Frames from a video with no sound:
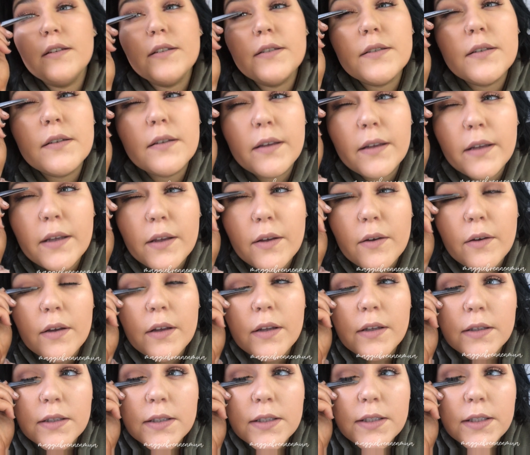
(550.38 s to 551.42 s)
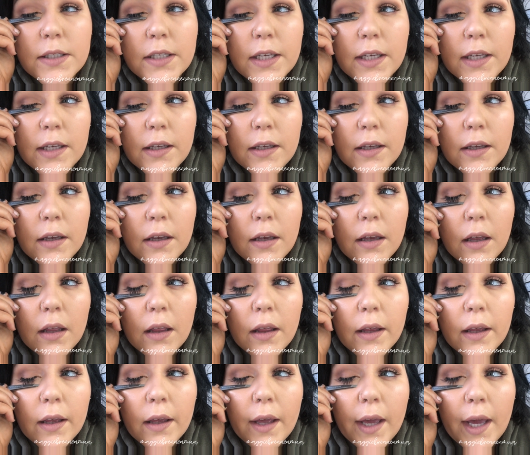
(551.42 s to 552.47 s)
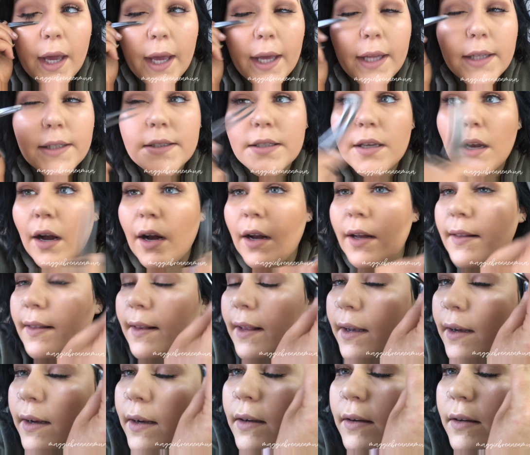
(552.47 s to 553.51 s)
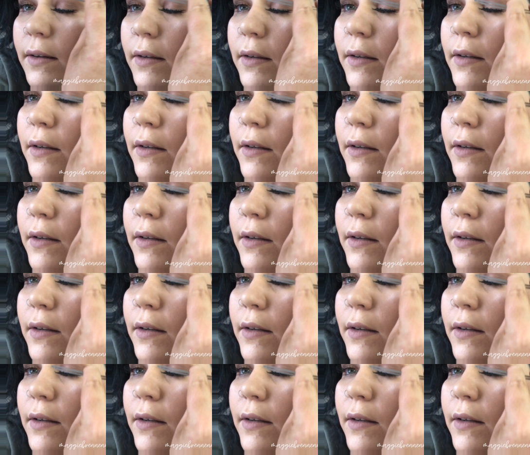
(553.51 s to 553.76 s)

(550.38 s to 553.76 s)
So, like, you can see, like, it's on there.